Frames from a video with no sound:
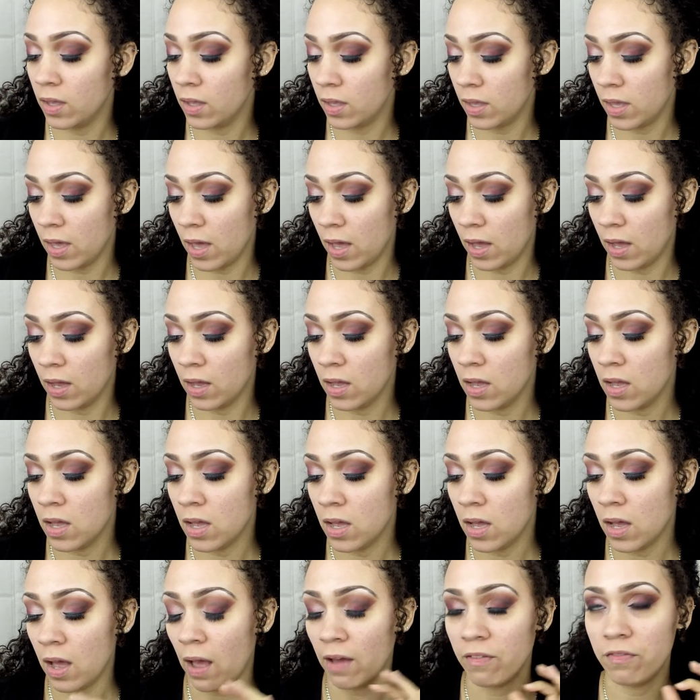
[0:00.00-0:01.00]
yeah,
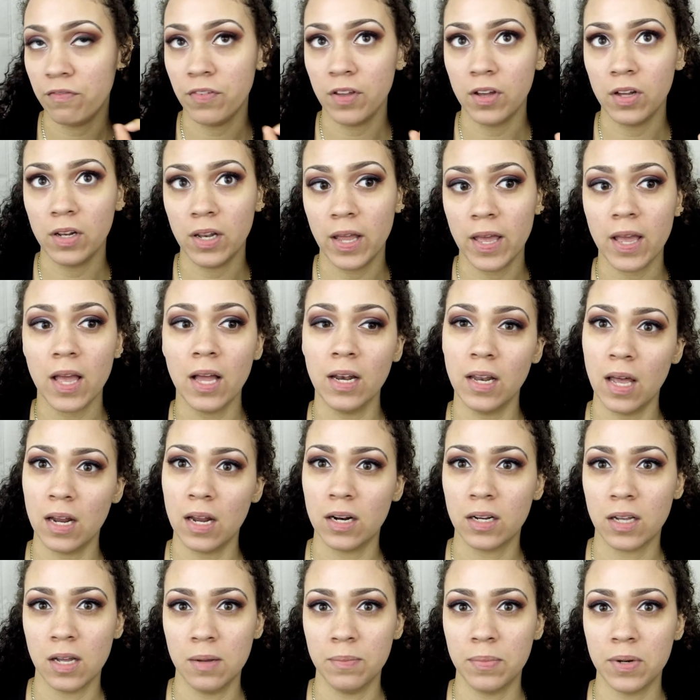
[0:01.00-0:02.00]
I feel like a lot
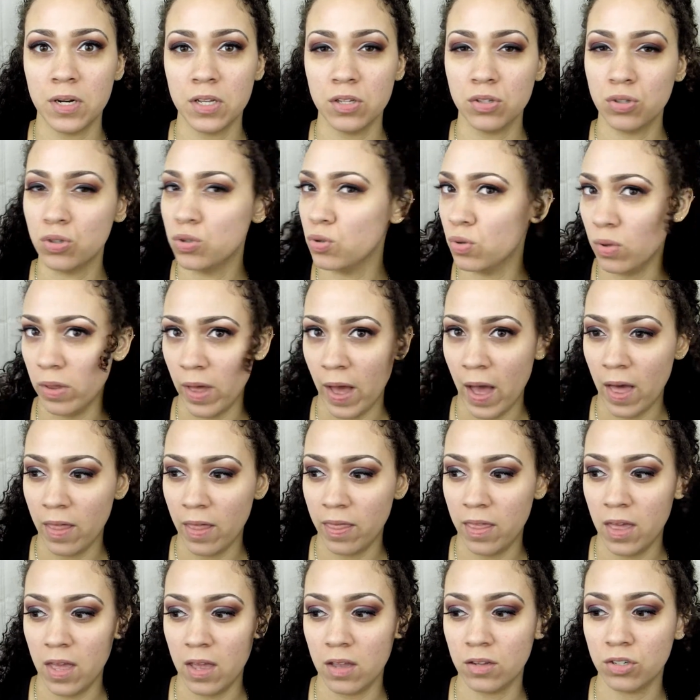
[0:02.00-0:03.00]
of companies do
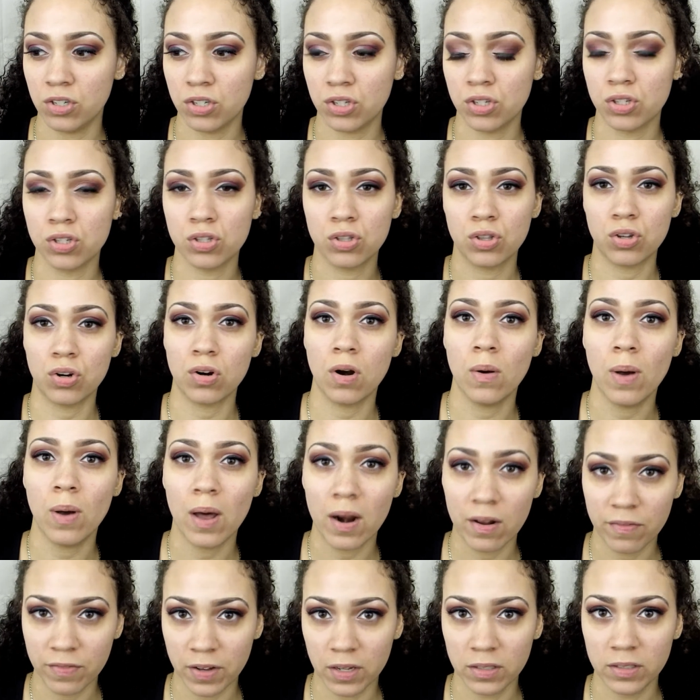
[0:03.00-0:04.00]
that. They just throw
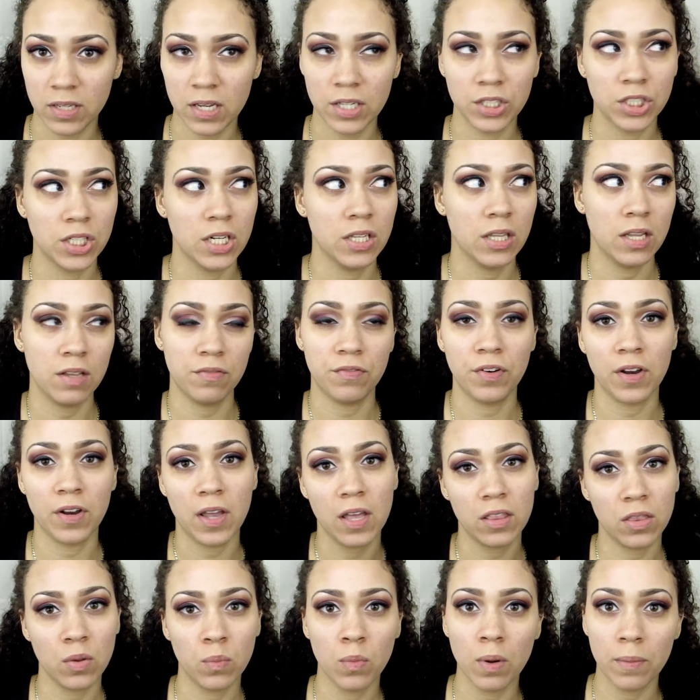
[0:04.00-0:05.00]
out a foundation and they
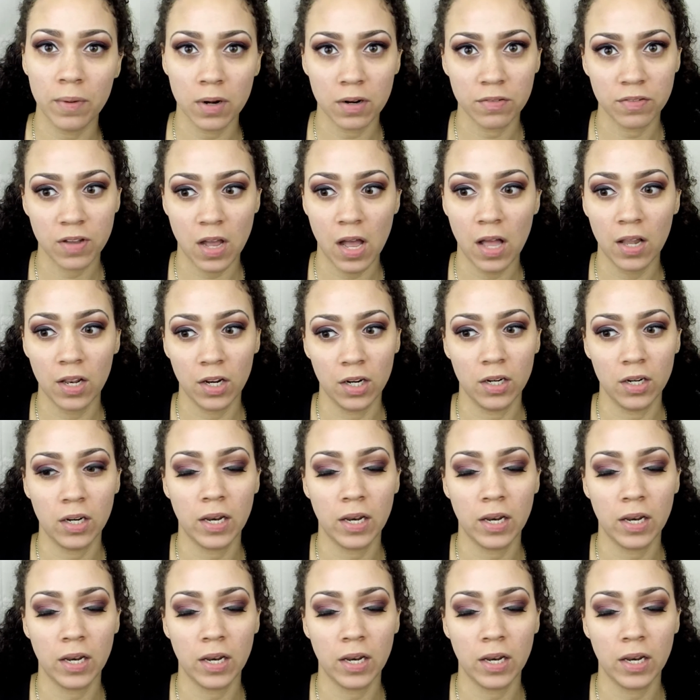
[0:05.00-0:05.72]
forget the woman of color.